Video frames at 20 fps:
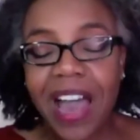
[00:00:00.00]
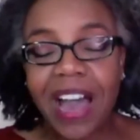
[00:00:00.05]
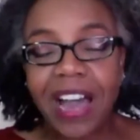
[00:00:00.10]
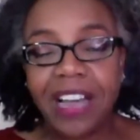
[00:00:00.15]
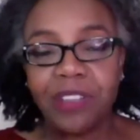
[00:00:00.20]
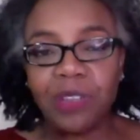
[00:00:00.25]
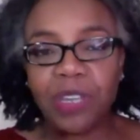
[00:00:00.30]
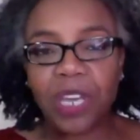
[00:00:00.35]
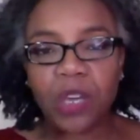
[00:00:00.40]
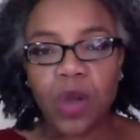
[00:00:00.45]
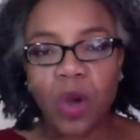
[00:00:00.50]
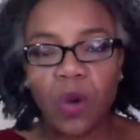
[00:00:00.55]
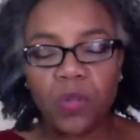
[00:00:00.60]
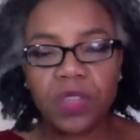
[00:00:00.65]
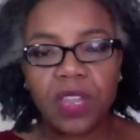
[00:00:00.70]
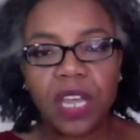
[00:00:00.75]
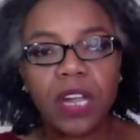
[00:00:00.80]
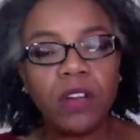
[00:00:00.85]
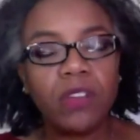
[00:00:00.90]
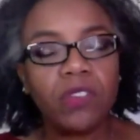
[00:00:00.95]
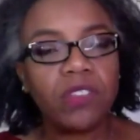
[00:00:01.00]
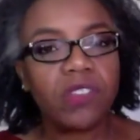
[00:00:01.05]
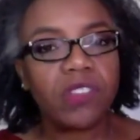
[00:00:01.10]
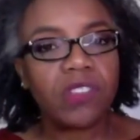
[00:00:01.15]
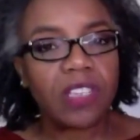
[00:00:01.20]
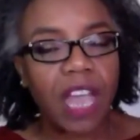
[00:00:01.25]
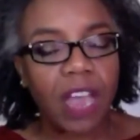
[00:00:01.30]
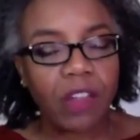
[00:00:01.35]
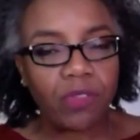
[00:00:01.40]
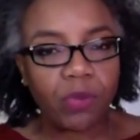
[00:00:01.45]
You can go there to
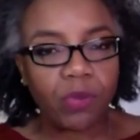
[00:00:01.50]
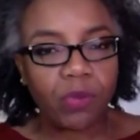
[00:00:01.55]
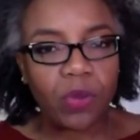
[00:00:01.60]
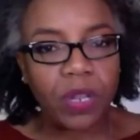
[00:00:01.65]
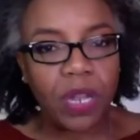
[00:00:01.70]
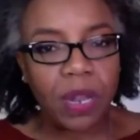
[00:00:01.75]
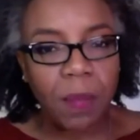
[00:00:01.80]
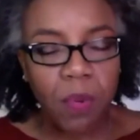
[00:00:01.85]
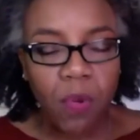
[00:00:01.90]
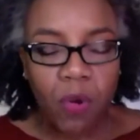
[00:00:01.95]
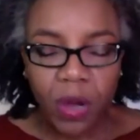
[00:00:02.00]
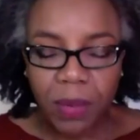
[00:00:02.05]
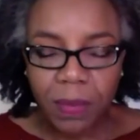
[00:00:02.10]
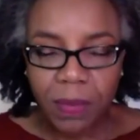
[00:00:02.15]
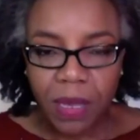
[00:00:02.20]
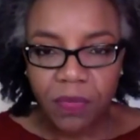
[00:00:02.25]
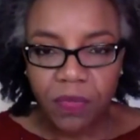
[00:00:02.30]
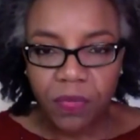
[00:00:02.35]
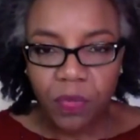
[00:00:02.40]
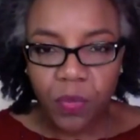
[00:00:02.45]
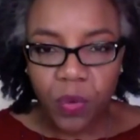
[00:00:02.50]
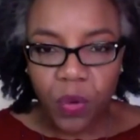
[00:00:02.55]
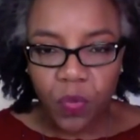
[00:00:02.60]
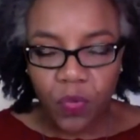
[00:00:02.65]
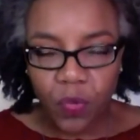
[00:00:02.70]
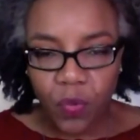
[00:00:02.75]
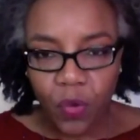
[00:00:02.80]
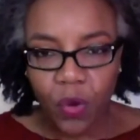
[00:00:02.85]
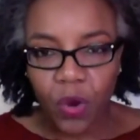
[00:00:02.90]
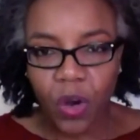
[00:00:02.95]
schedule an appointment
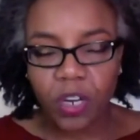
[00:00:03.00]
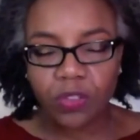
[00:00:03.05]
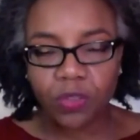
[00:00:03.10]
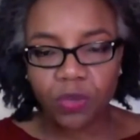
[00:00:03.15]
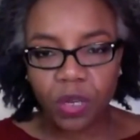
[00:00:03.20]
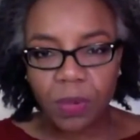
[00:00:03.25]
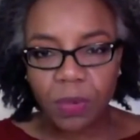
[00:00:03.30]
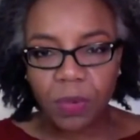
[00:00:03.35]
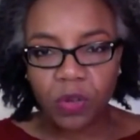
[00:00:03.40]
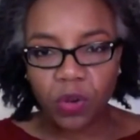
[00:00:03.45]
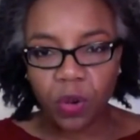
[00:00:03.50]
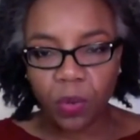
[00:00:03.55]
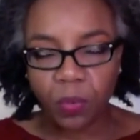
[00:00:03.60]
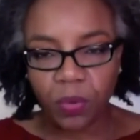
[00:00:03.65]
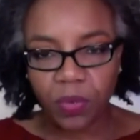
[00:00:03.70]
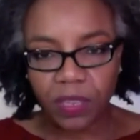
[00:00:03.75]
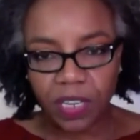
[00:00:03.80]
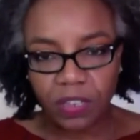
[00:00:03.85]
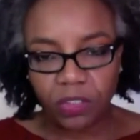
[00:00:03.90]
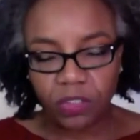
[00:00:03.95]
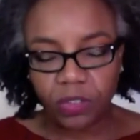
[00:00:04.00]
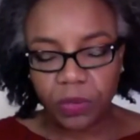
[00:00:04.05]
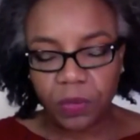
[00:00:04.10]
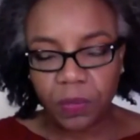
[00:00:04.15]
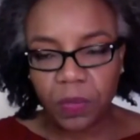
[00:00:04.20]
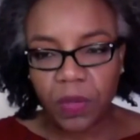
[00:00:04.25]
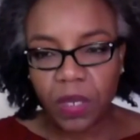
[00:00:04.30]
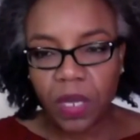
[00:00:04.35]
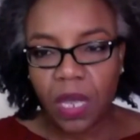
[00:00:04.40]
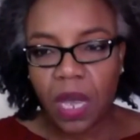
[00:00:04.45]
for a dream interpretation.
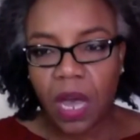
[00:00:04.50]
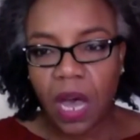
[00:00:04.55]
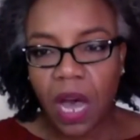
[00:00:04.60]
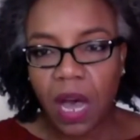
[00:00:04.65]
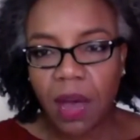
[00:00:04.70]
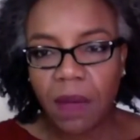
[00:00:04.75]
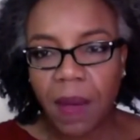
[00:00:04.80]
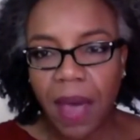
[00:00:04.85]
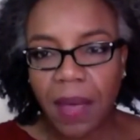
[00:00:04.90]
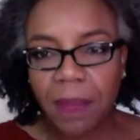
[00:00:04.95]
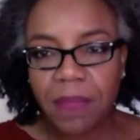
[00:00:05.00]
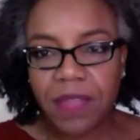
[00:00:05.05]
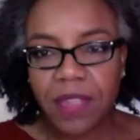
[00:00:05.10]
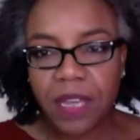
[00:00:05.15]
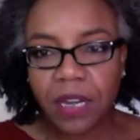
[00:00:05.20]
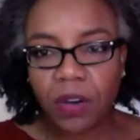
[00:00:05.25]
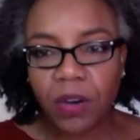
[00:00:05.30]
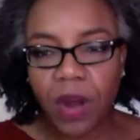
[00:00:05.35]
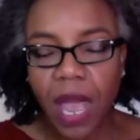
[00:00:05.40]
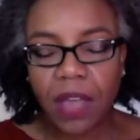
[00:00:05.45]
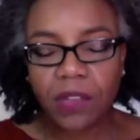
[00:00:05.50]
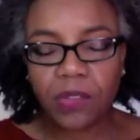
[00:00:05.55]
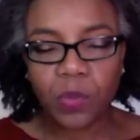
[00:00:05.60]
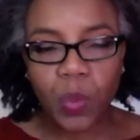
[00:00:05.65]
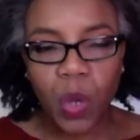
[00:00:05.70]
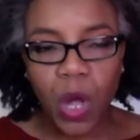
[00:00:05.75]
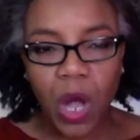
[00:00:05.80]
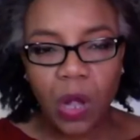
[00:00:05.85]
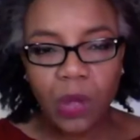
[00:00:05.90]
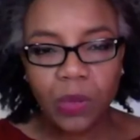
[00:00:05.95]
I'm there as
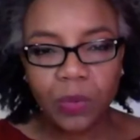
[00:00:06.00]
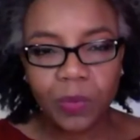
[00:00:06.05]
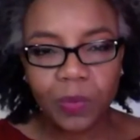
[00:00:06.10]
well.